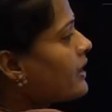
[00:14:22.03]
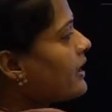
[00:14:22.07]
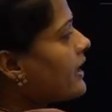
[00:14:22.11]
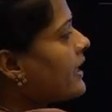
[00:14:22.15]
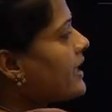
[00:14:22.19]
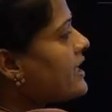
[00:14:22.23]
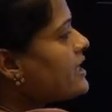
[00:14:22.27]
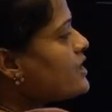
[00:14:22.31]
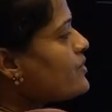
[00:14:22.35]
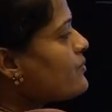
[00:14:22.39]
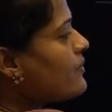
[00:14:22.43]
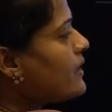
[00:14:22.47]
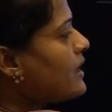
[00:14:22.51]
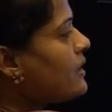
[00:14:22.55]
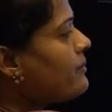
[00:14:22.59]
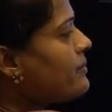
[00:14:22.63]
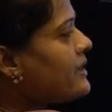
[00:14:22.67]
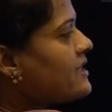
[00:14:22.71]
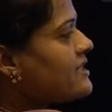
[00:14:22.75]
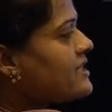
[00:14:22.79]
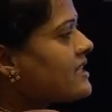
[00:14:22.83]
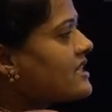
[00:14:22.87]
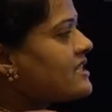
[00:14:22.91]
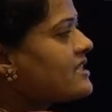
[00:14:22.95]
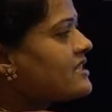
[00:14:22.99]
It will be
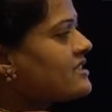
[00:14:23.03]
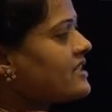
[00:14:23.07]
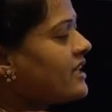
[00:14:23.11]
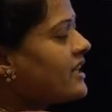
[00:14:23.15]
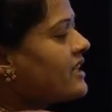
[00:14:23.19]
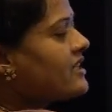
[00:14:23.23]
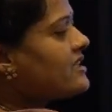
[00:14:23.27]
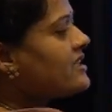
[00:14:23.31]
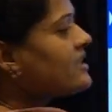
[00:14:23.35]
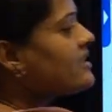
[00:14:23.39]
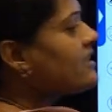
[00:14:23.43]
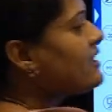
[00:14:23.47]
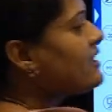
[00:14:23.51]
just changing